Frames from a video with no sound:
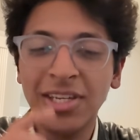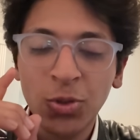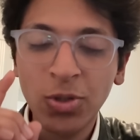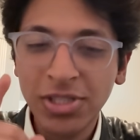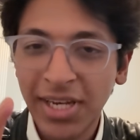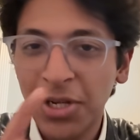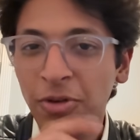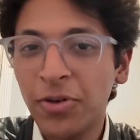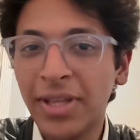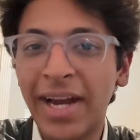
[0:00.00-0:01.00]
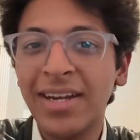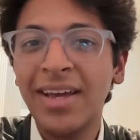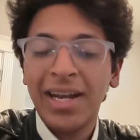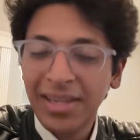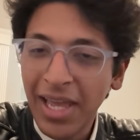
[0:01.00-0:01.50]
So stay tuned for that.
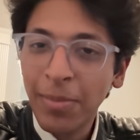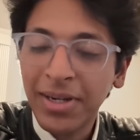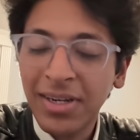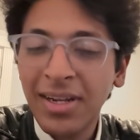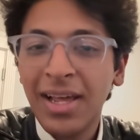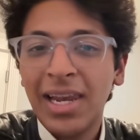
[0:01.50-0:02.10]
Hit the like button.